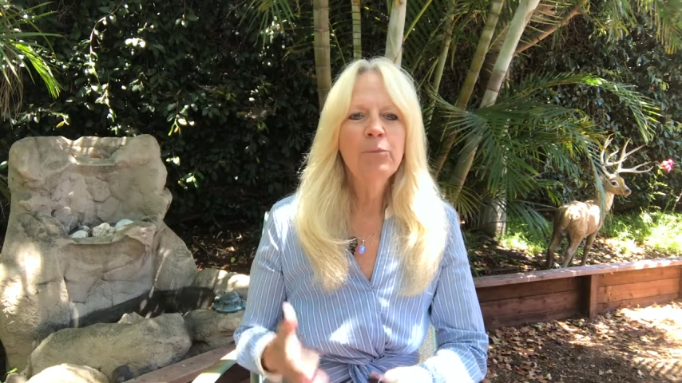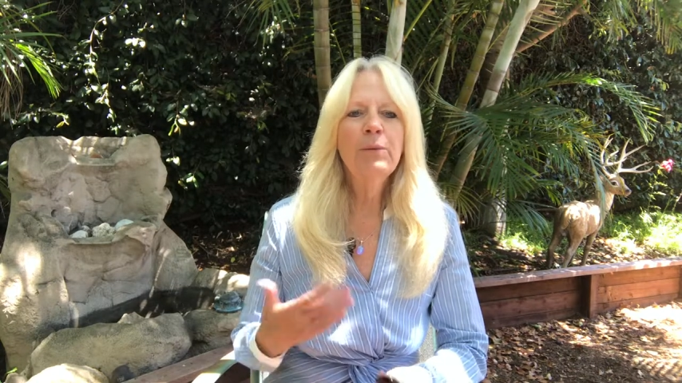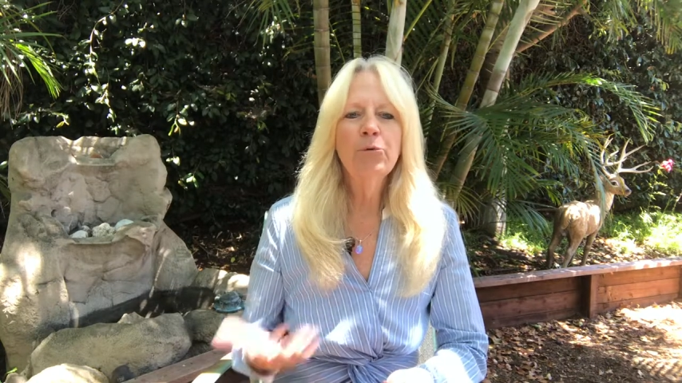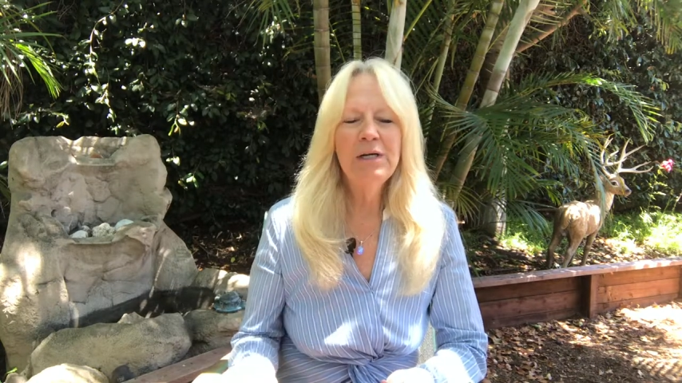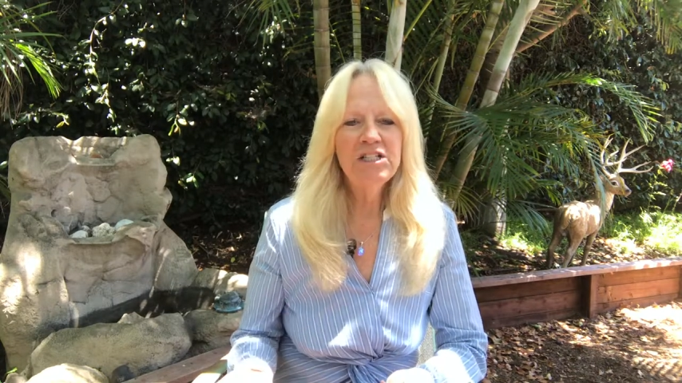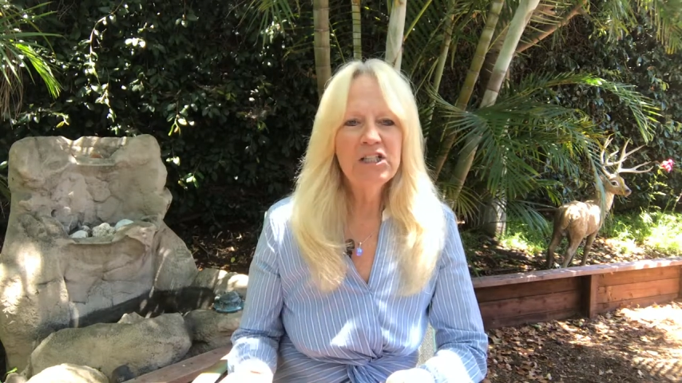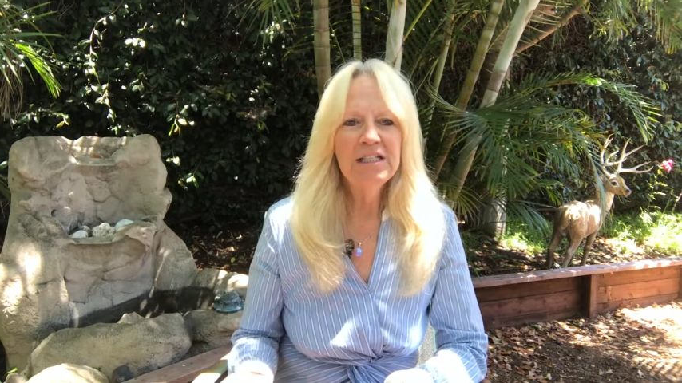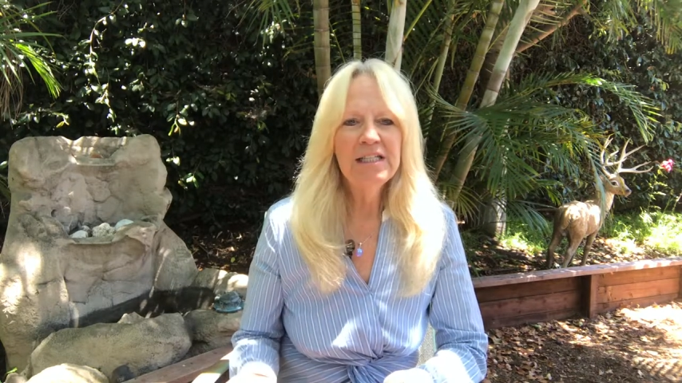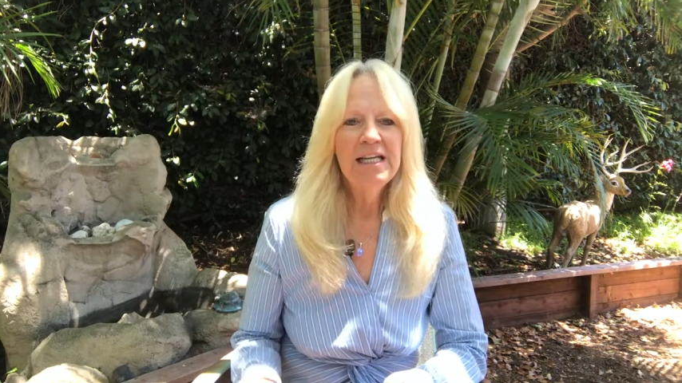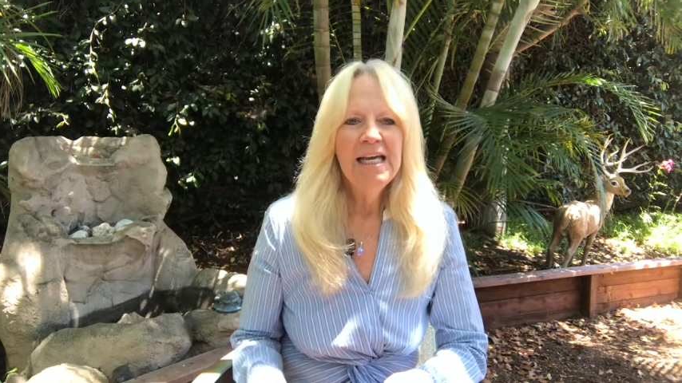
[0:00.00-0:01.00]
preparation.
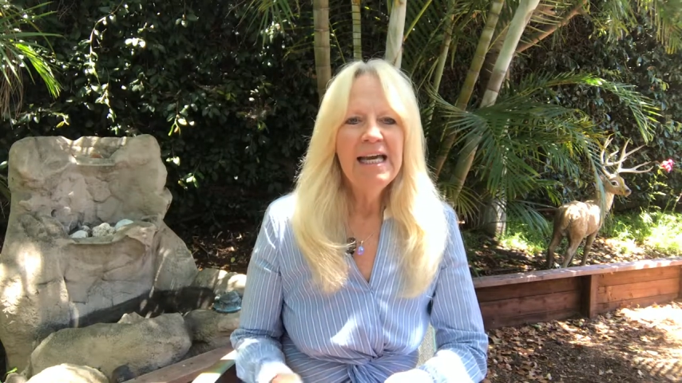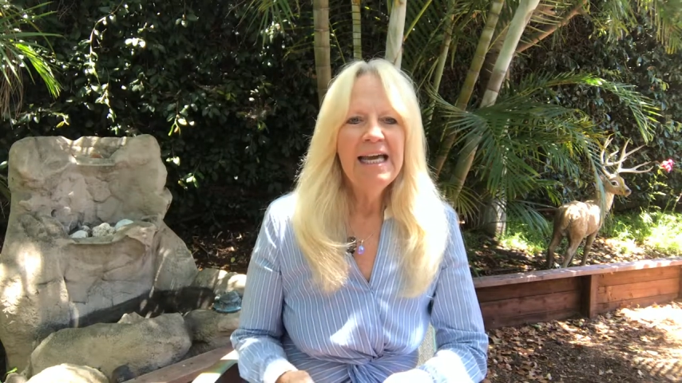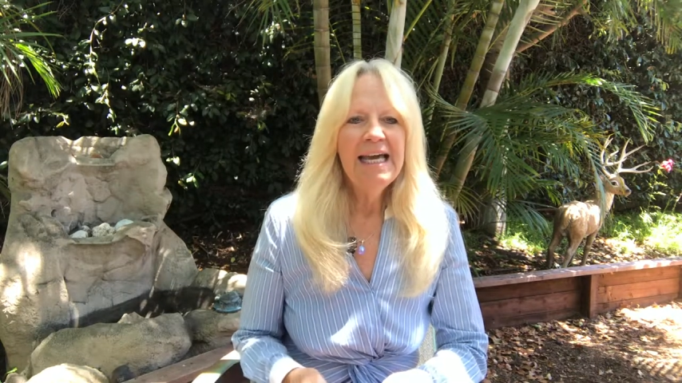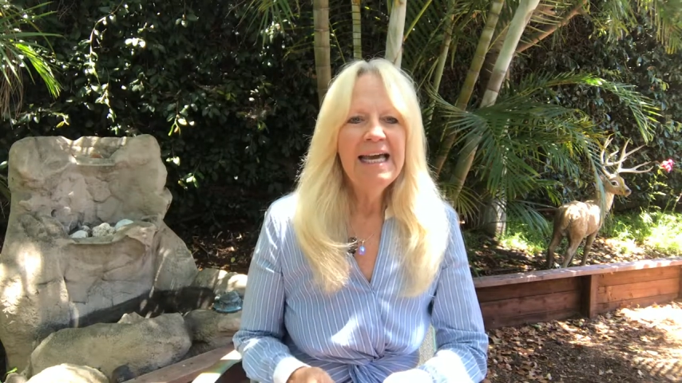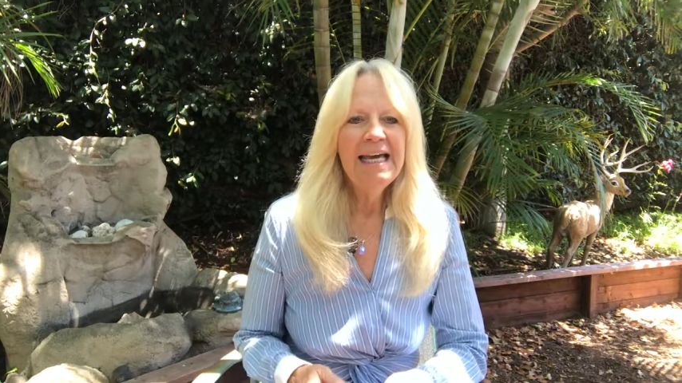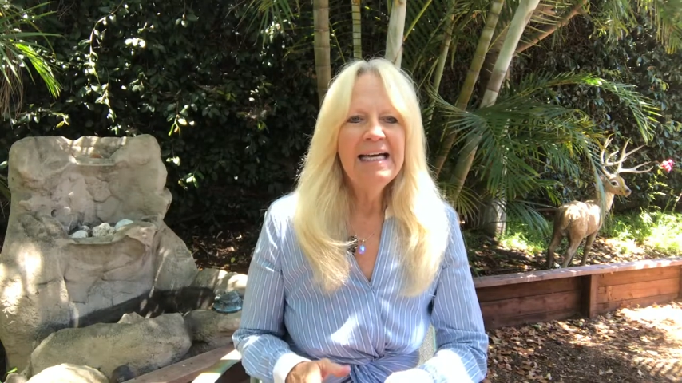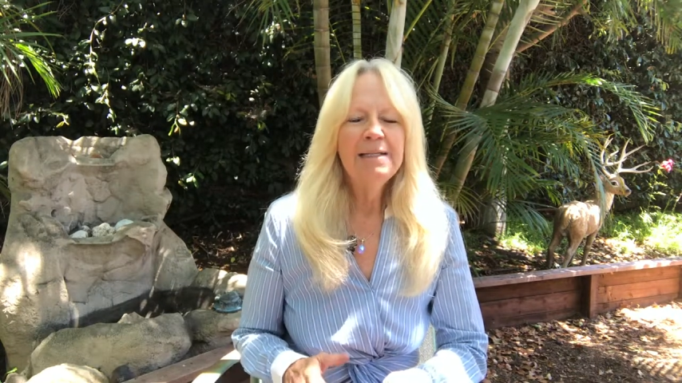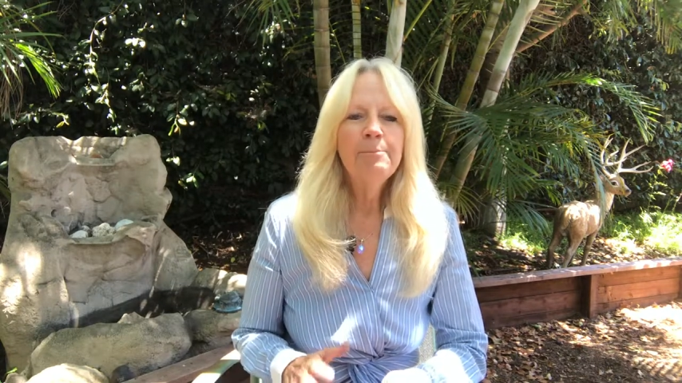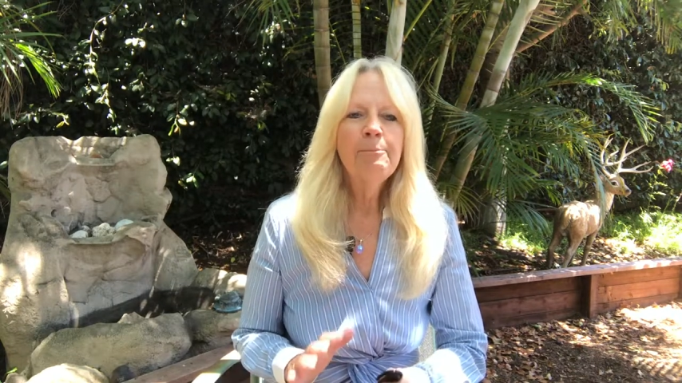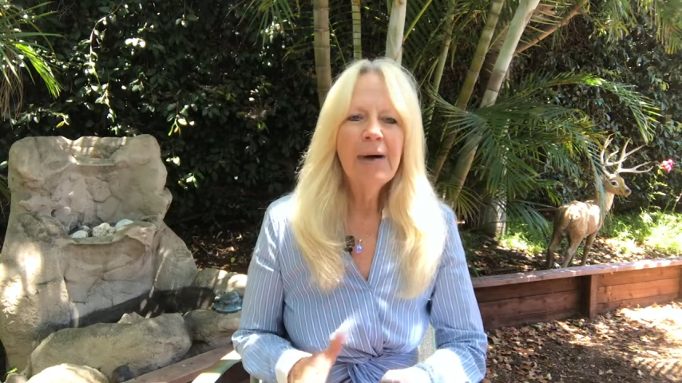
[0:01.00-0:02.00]

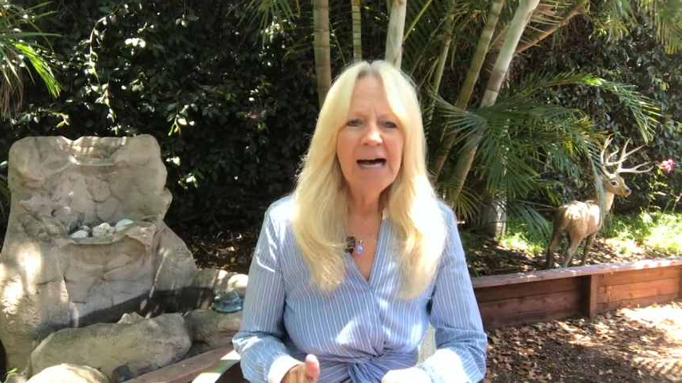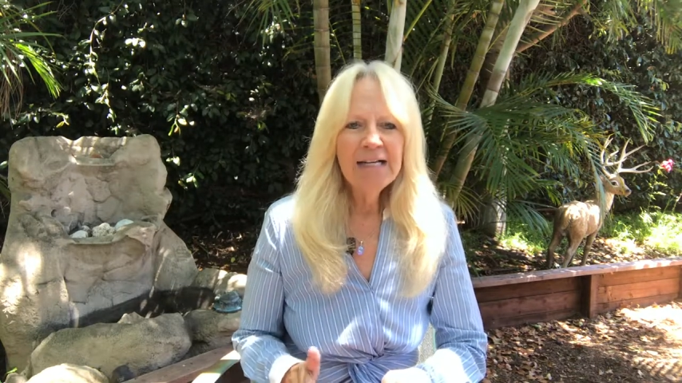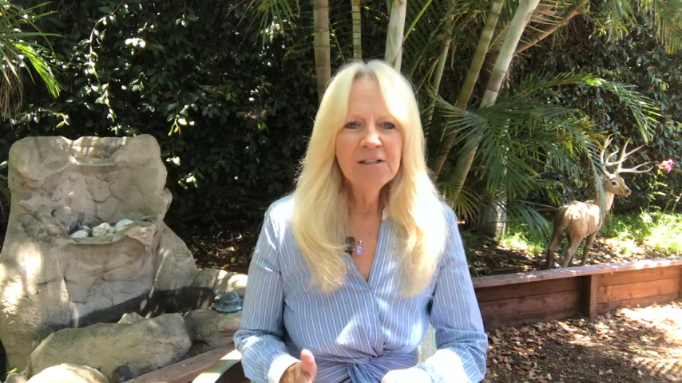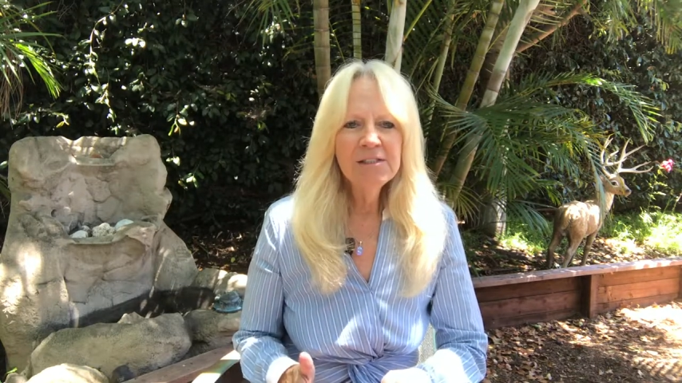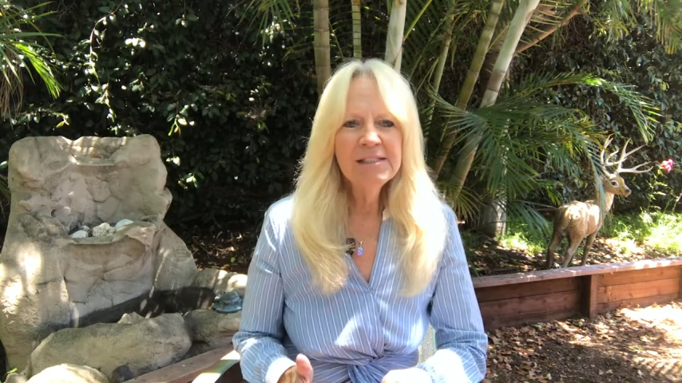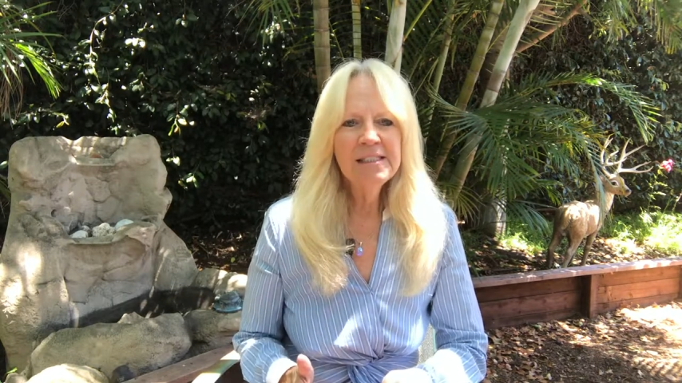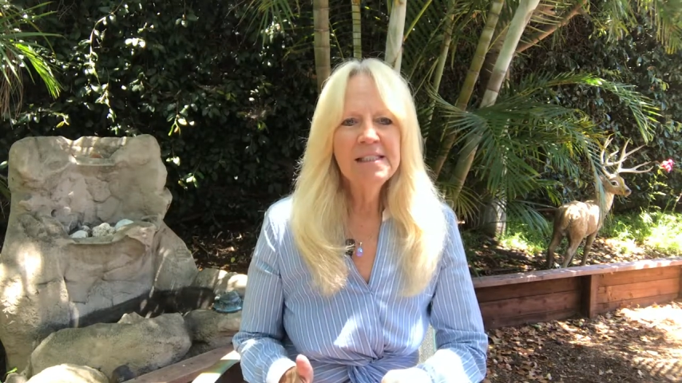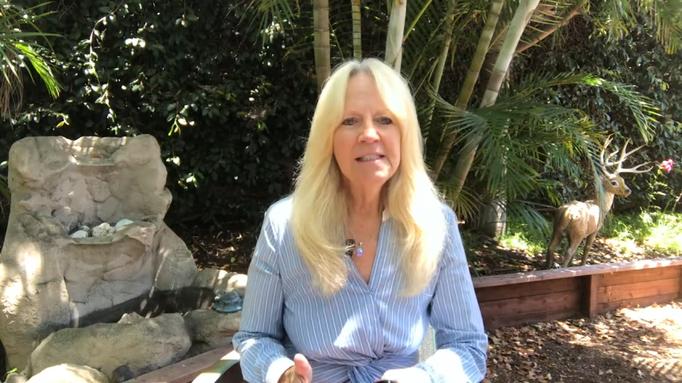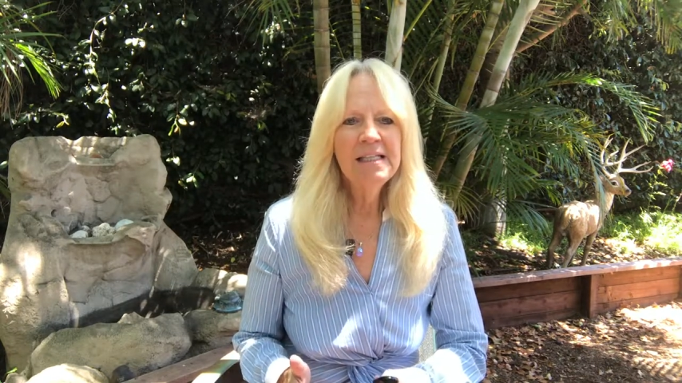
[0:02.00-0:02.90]
And buyers